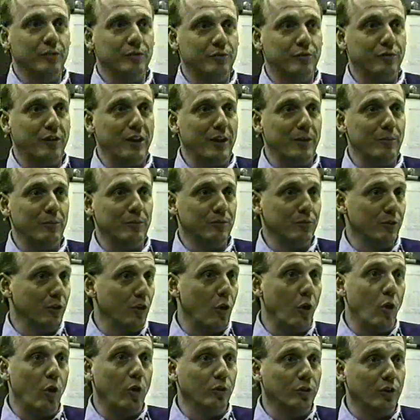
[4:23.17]
frame, real
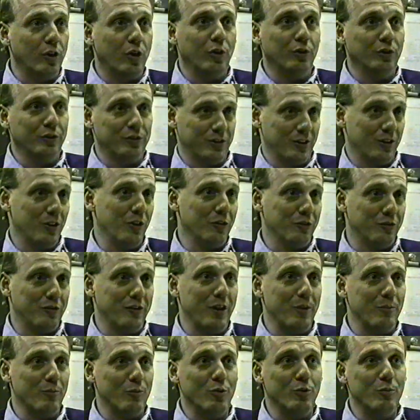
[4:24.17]
old, old, old
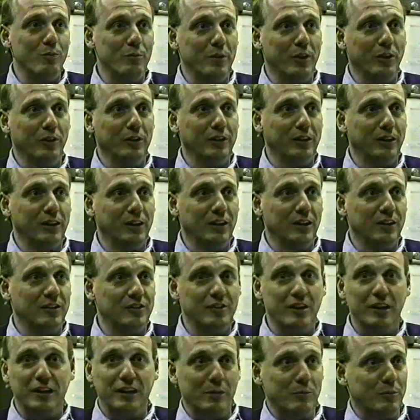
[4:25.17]
frame, wooden building uh,
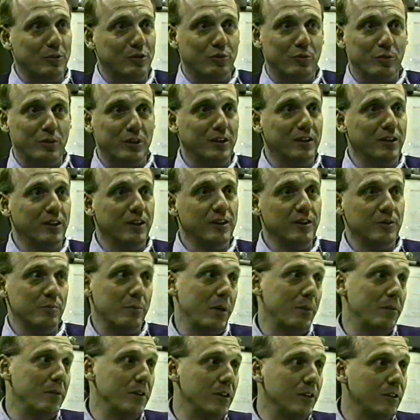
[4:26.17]
stuck in between,
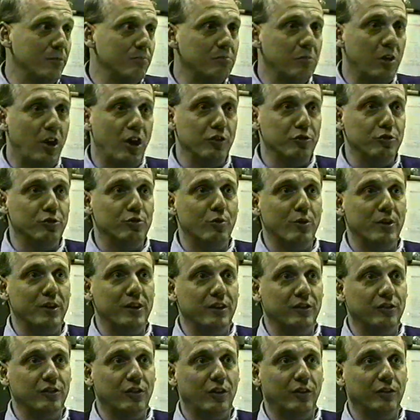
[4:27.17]
maybe 120
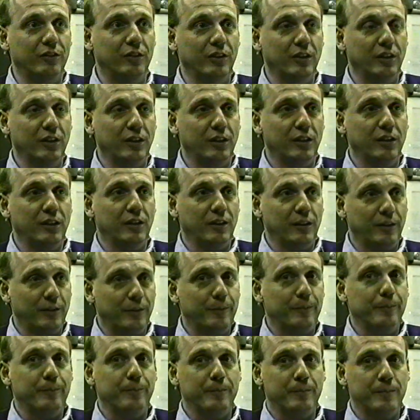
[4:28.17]
years old.
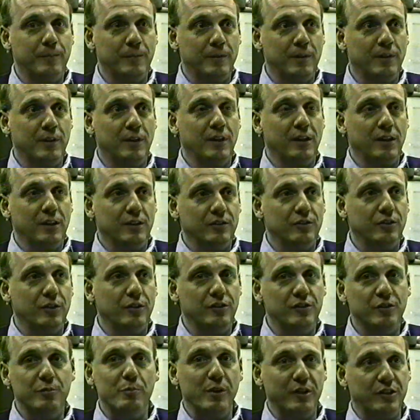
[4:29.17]
So
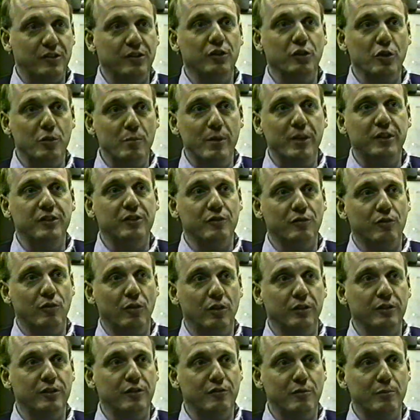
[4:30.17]
it's a mix, a good mix of
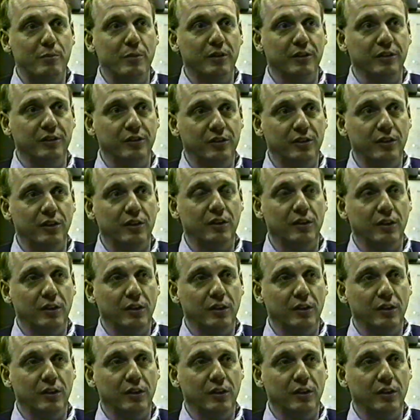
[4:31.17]
all different buildings here.